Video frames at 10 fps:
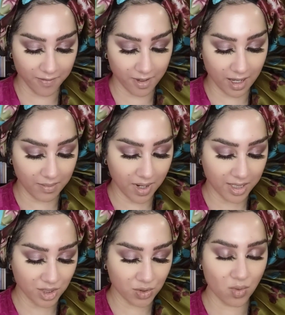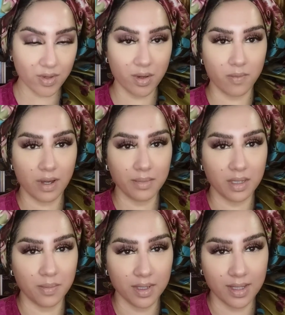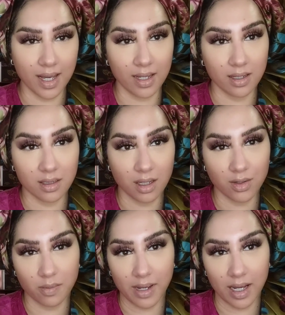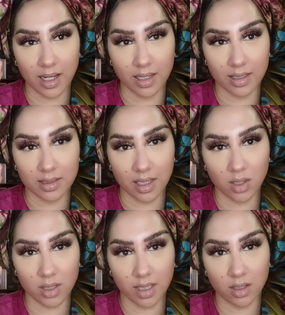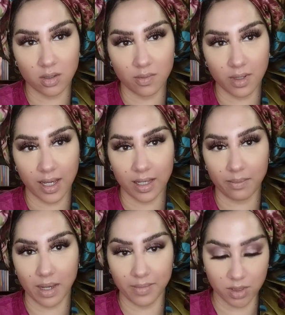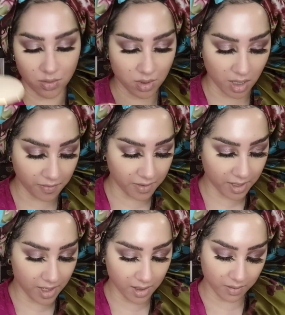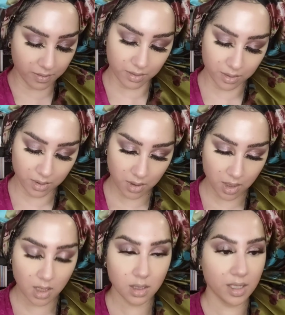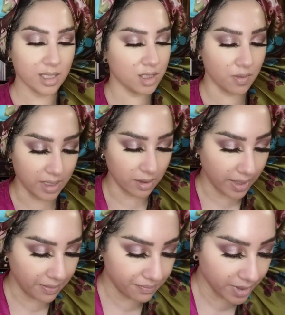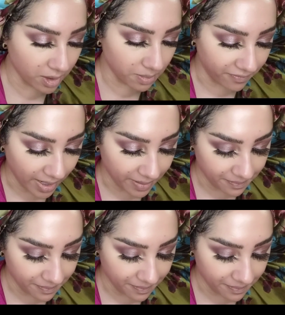I'm not sure though if I'm going to put that under my eyes. It looks a little like it might be too dark for that. Let's do it anyway. It'll be fine.